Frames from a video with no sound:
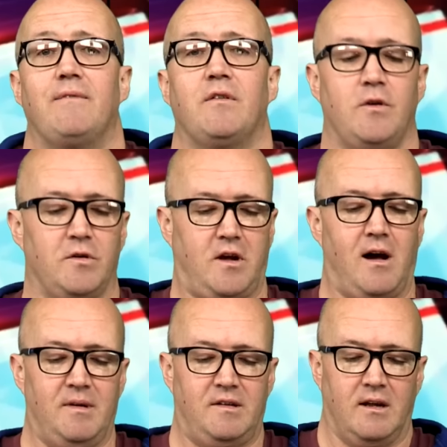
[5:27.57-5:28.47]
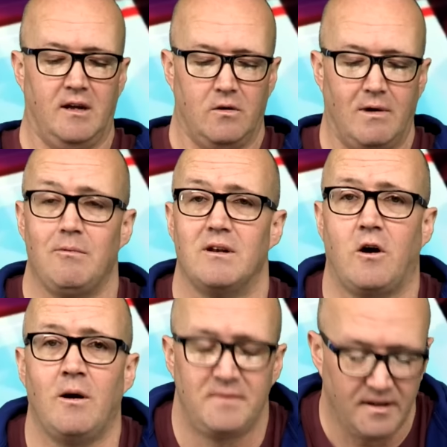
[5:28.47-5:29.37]
for those comments? Well, we'll
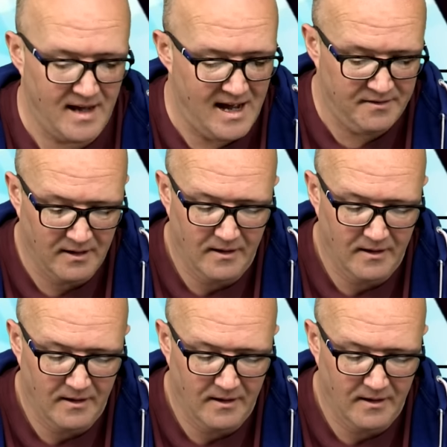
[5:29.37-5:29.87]
come to that.